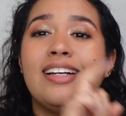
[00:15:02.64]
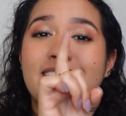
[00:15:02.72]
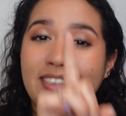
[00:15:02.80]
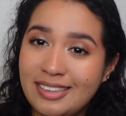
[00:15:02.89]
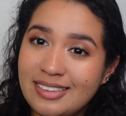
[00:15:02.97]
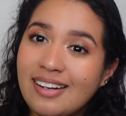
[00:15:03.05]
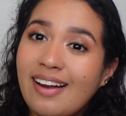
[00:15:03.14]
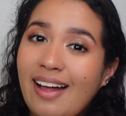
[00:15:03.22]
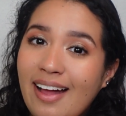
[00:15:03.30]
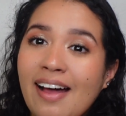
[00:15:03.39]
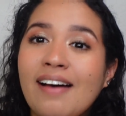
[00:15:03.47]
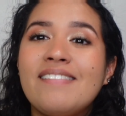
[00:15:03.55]
She's gonna
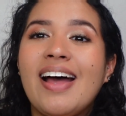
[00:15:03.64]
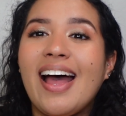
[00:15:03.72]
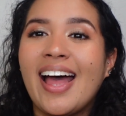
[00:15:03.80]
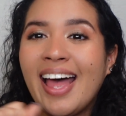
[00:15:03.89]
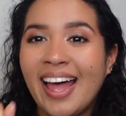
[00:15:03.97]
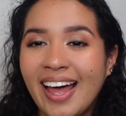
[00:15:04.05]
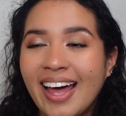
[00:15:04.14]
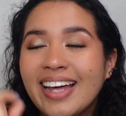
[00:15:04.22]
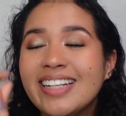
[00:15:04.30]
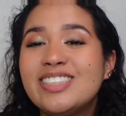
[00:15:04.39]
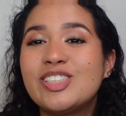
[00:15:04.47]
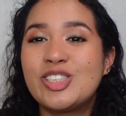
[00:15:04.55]
have
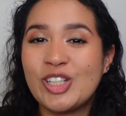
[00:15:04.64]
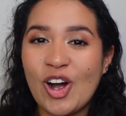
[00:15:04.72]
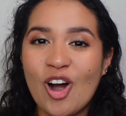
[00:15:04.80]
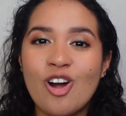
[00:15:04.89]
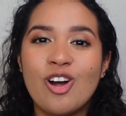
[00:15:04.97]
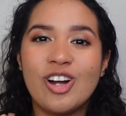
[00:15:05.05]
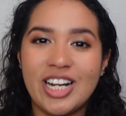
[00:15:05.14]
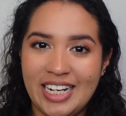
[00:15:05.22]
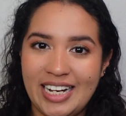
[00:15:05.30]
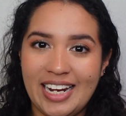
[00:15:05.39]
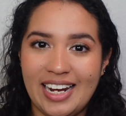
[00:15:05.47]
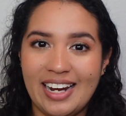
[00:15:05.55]
heads
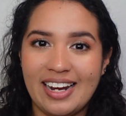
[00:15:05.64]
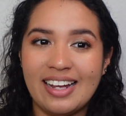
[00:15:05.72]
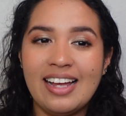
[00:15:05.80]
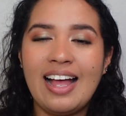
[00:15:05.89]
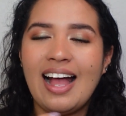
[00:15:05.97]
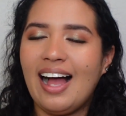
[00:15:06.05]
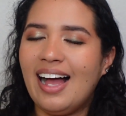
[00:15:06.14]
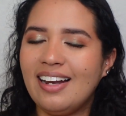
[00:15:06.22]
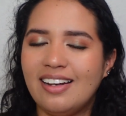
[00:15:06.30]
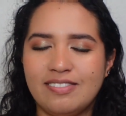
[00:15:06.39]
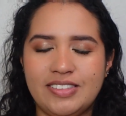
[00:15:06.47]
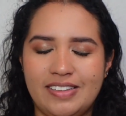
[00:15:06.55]
turning. I
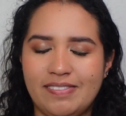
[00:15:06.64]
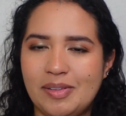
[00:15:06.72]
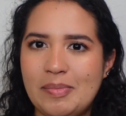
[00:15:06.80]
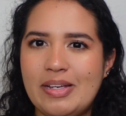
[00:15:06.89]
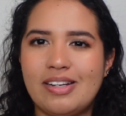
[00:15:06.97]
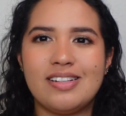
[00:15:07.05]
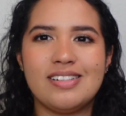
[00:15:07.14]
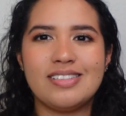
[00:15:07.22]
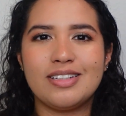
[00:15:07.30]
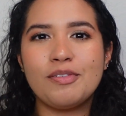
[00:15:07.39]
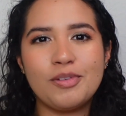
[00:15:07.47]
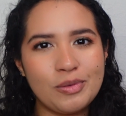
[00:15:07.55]
love Diva
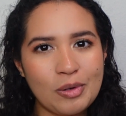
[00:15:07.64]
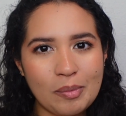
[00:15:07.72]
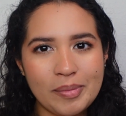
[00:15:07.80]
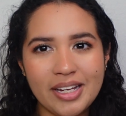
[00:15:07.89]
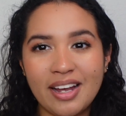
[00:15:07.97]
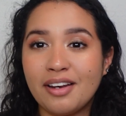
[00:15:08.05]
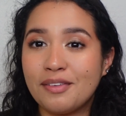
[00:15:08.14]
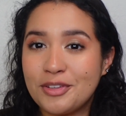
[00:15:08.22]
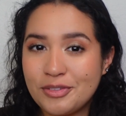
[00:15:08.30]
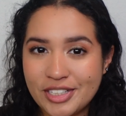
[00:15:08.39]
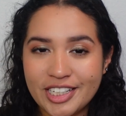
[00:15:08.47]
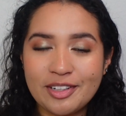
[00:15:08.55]
because if you know me and if
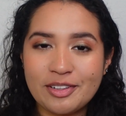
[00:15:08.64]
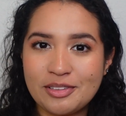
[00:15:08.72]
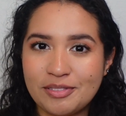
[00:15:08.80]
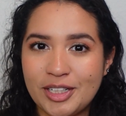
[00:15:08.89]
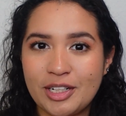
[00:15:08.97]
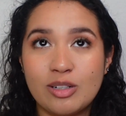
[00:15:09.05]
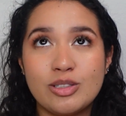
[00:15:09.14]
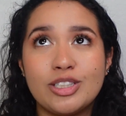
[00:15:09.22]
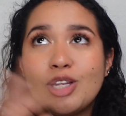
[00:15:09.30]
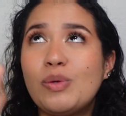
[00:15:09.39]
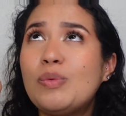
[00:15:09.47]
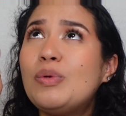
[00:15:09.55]
you've seen other videos,
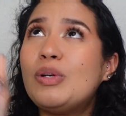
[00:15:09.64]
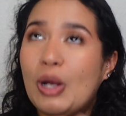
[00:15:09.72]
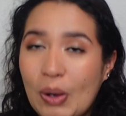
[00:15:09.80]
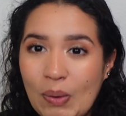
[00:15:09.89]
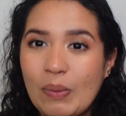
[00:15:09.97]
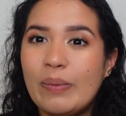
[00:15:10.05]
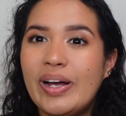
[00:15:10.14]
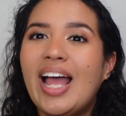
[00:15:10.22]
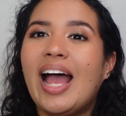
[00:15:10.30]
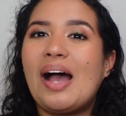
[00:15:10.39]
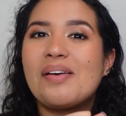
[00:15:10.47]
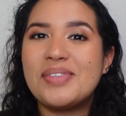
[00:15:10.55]
then you know
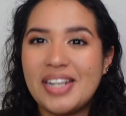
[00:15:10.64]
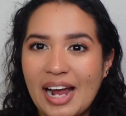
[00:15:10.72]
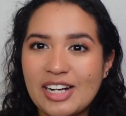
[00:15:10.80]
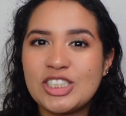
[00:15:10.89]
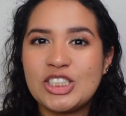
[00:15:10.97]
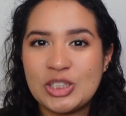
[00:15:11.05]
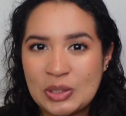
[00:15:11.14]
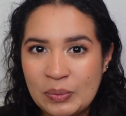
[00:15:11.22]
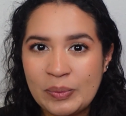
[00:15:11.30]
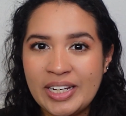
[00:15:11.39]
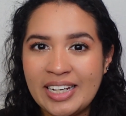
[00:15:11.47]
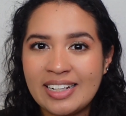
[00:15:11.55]
I'm an extra
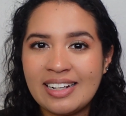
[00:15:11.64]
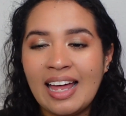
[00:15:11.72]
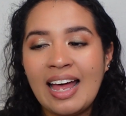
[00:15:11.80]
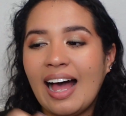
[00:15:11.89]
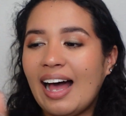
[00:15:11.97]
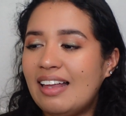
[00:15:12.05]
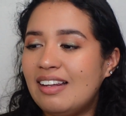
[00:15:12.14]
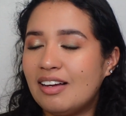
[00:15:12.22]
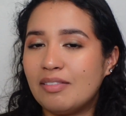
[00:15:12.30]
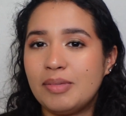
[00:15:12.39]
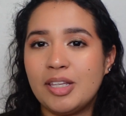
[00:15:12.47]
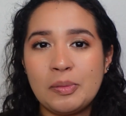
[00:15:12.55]
queen. I
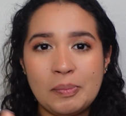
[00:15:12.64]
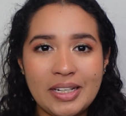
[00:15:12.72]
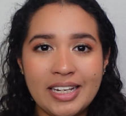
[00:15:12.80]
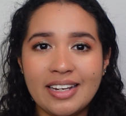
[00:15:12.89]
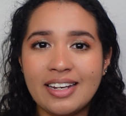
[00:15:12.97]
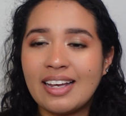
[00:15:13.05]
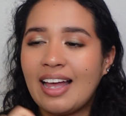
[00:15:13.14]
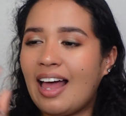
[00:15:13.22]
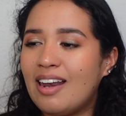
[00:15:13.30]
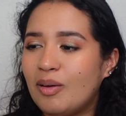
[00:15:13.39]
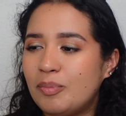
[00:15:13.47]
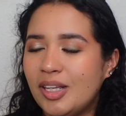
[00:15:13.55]
love me the bling. I
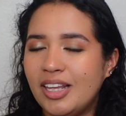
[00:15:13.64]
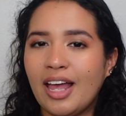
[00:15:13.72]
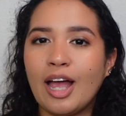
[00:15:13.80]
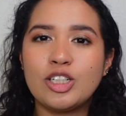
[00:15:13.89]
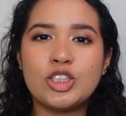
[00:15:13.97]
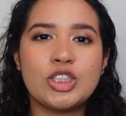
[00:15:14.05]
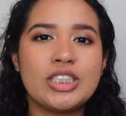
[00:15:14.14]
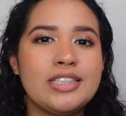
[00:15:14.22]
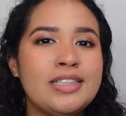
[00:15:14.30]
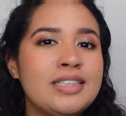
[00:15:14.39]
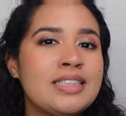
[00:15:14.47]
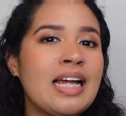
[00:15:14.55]
love me the
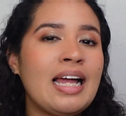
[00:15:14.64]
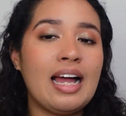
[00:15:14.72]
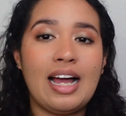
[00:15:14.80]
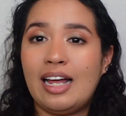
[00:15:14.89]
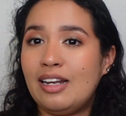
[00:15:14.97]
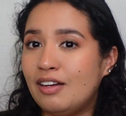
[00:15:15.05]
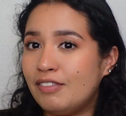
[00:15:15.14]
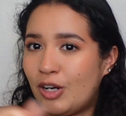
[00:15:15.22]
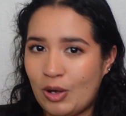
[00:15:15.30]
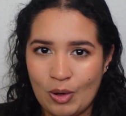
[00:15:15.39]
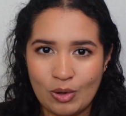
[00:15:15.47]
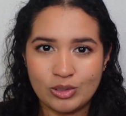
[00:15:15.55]
extraness. I love it
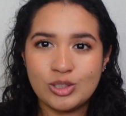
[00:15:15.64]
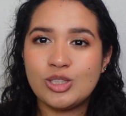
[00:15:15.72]
all.